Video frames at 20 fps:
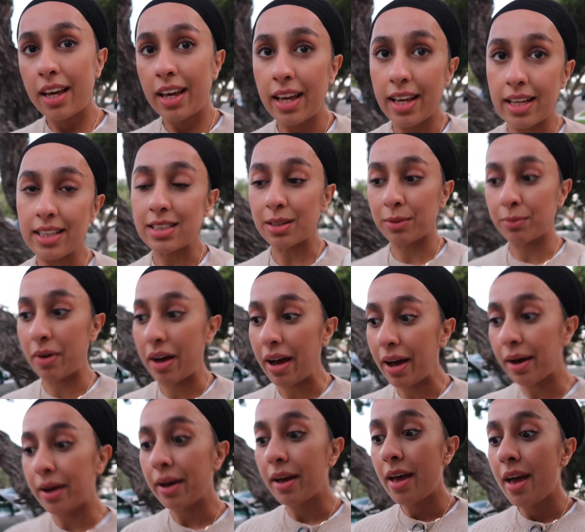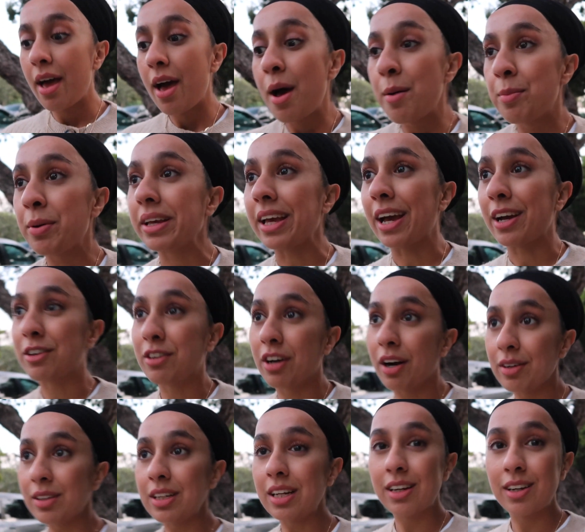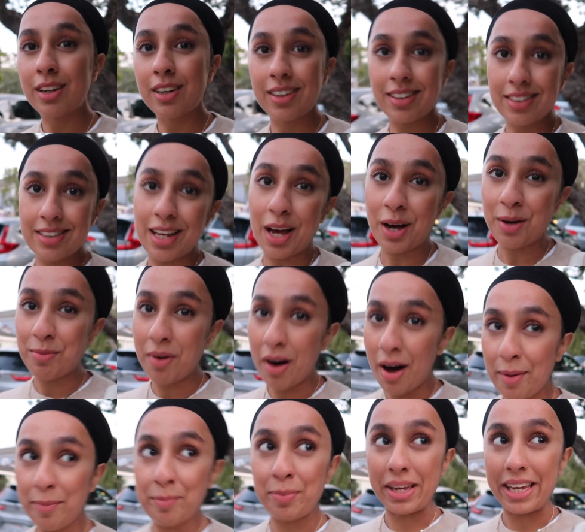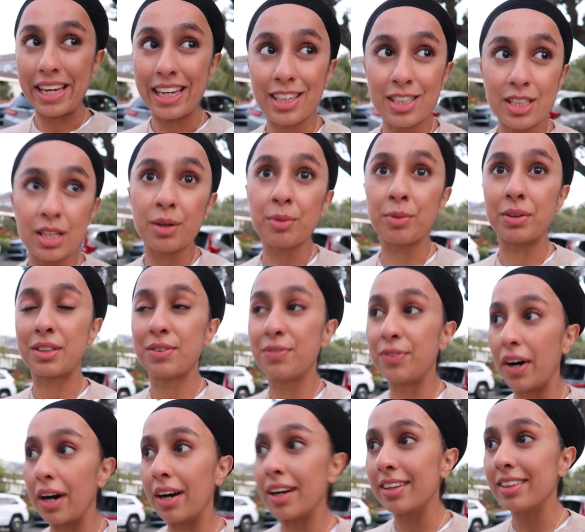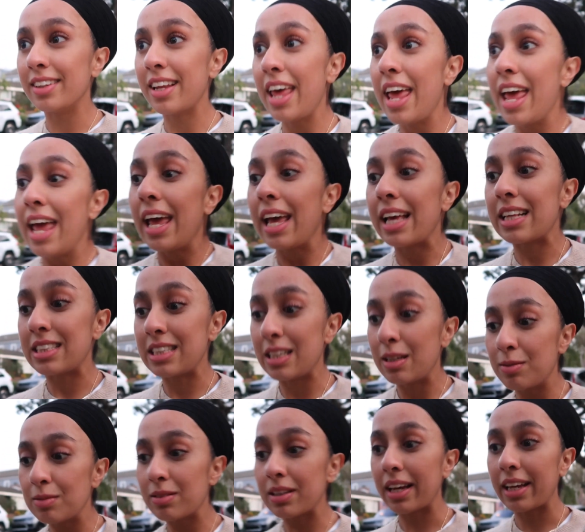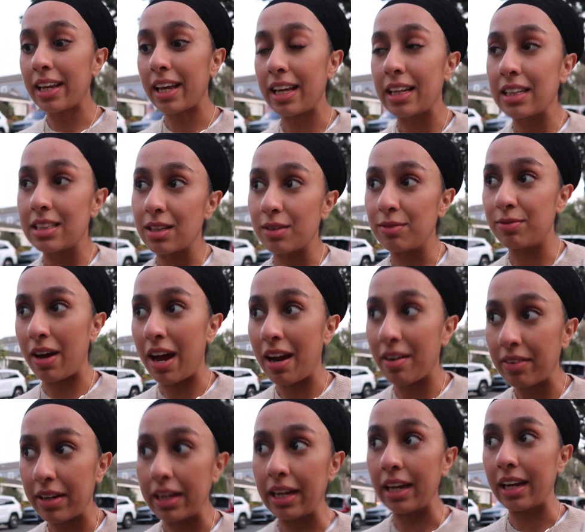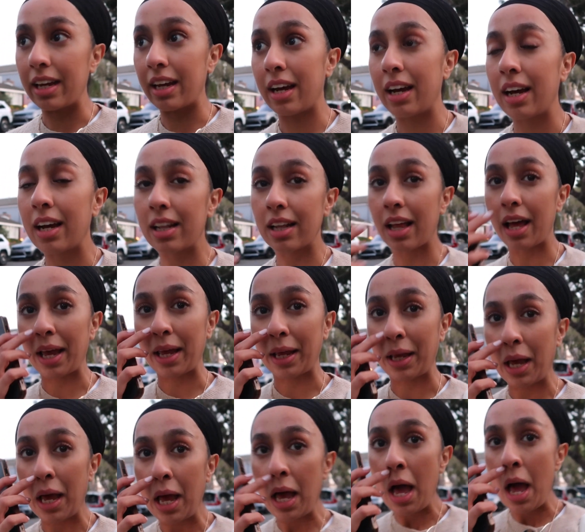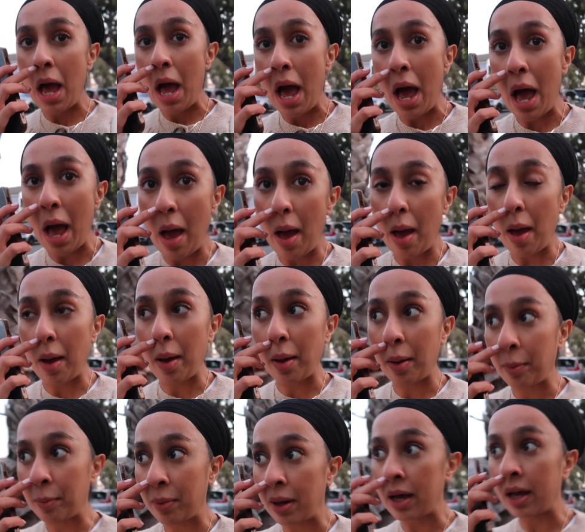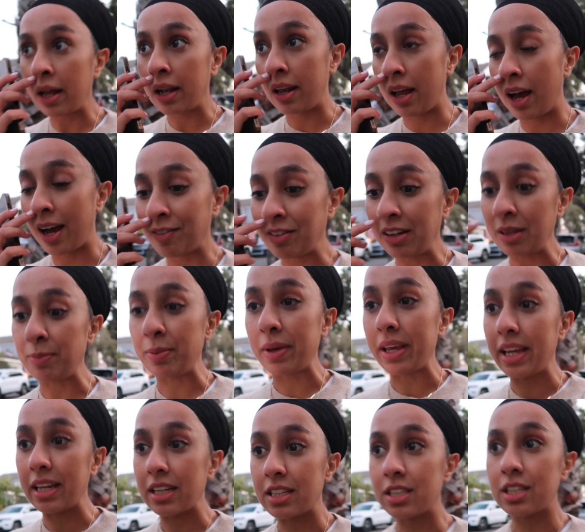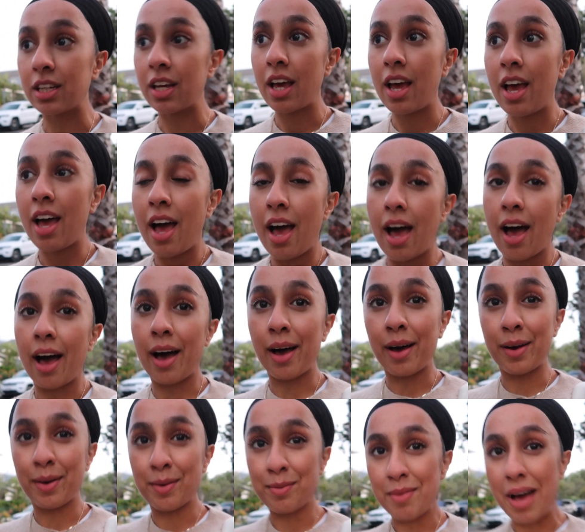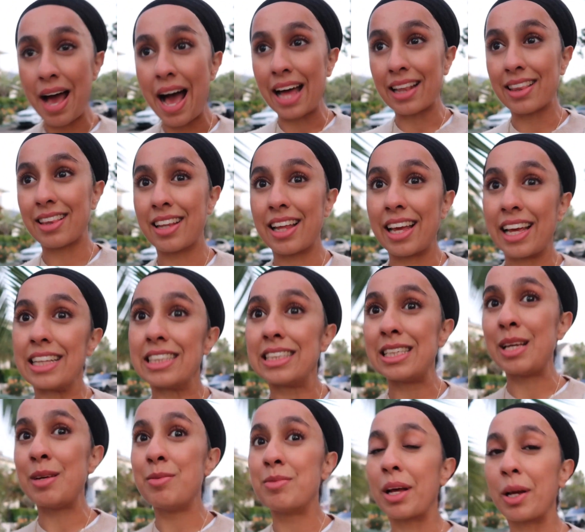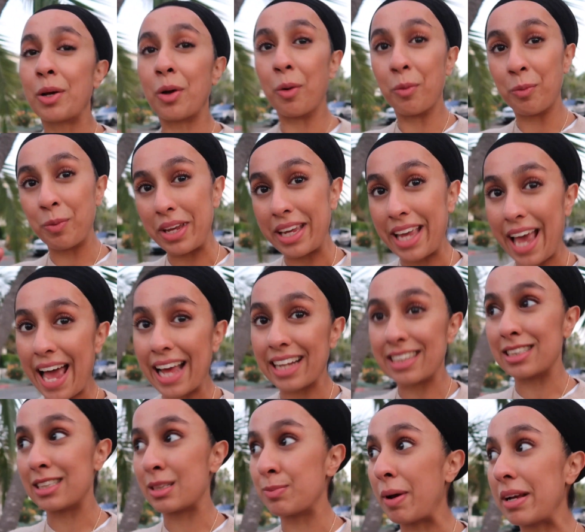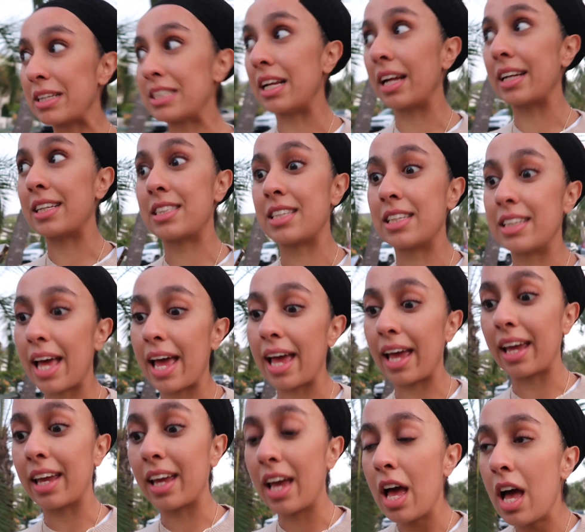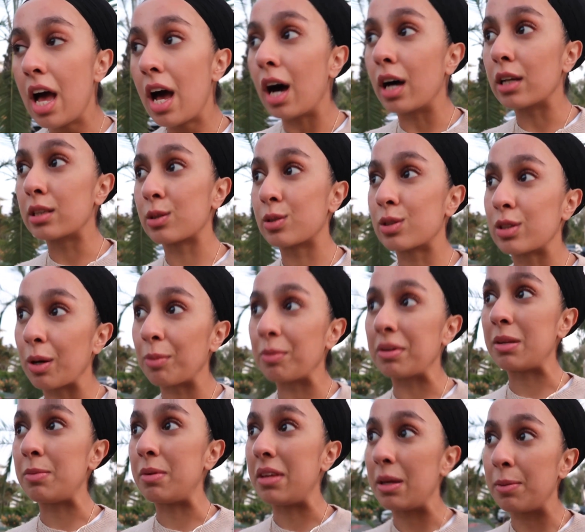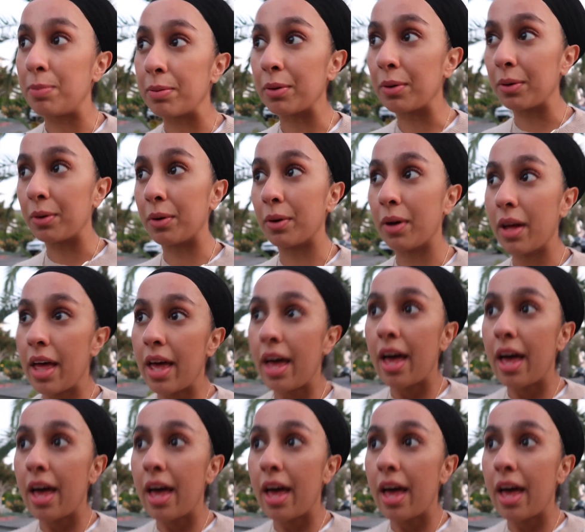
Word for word: here somewhere. But yeah, Corona Del Mar Beach was fun. It seems like it's a very like um, lively beach um, and it seems like on weekends especially like today I saw so many people